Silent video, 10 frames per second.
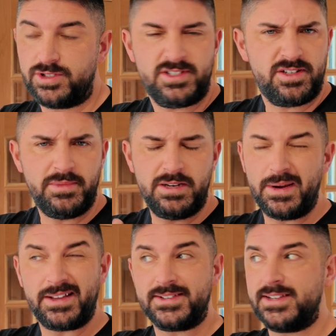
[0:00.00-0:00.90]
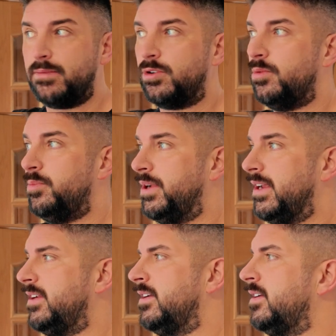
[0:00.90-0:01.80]
They're still made by the same
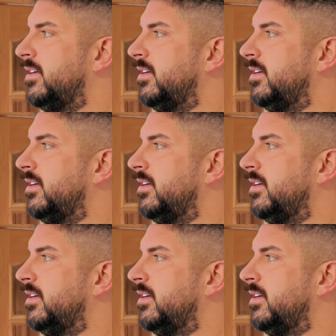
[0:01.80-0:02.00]
company.